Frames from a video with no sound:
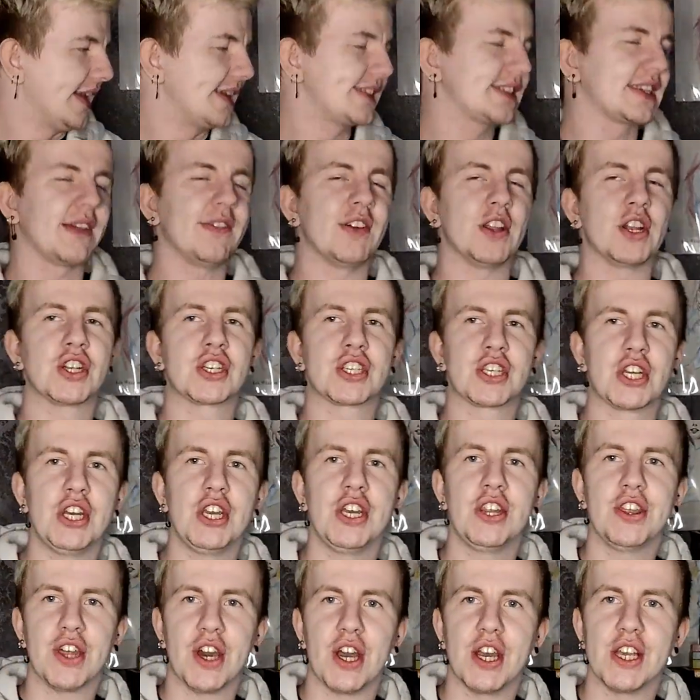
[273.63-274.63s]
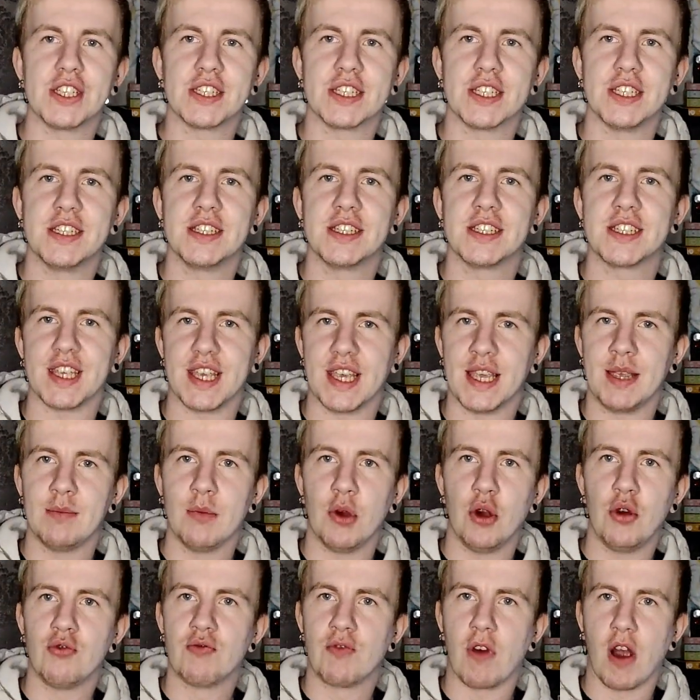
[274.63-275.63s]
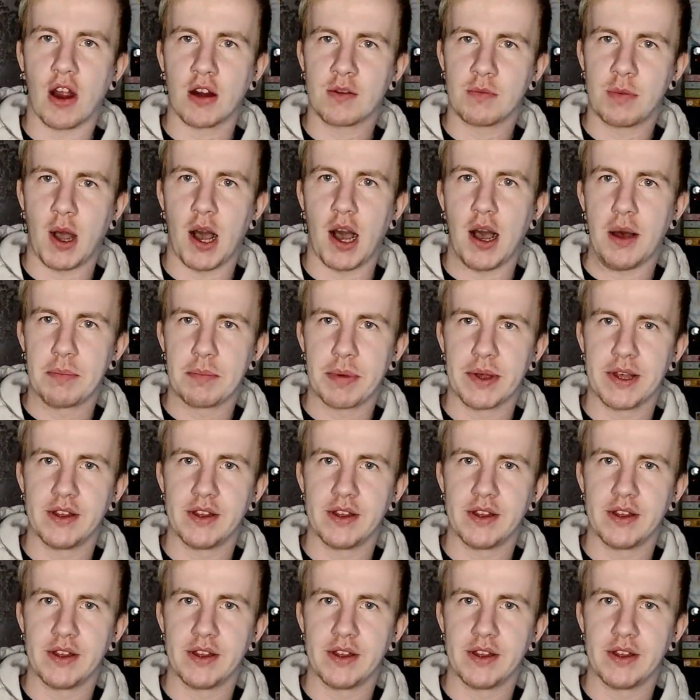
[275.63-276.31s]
It's given 2000s emo rock pop.